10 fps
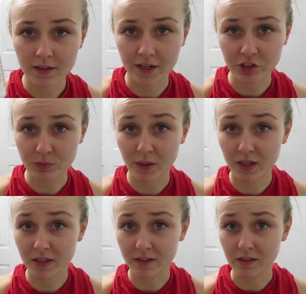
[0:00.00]
I just
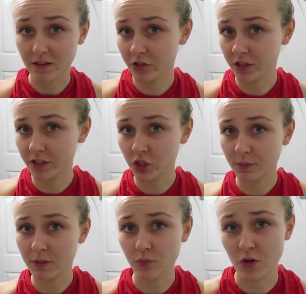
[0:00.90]
bought literally the
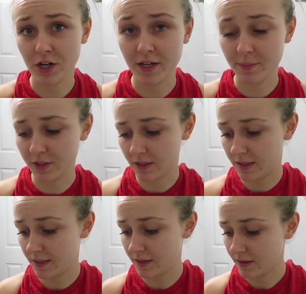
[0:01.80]
cheapest one on
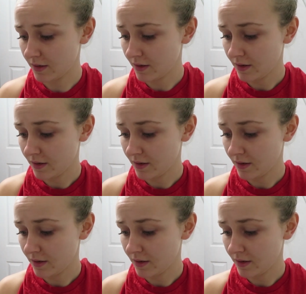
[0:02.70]
Amazon.